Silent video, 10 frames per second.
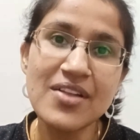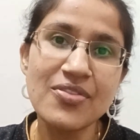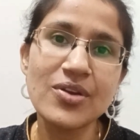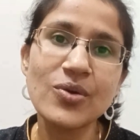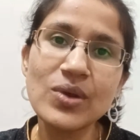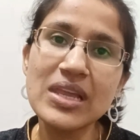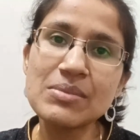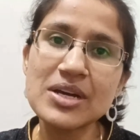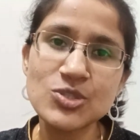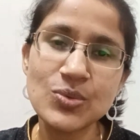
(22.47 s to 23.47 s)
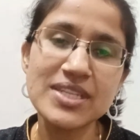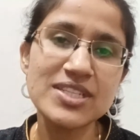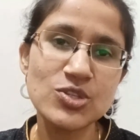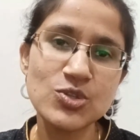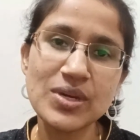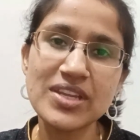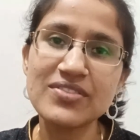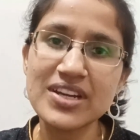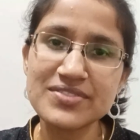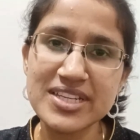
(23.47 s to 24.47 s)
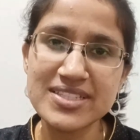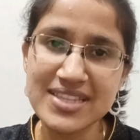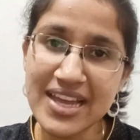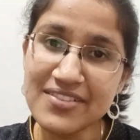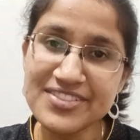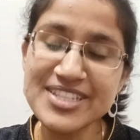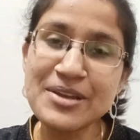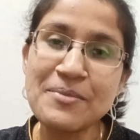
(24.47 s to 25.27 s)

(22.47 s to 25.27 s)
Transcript: There are only about 20 to 25 days left.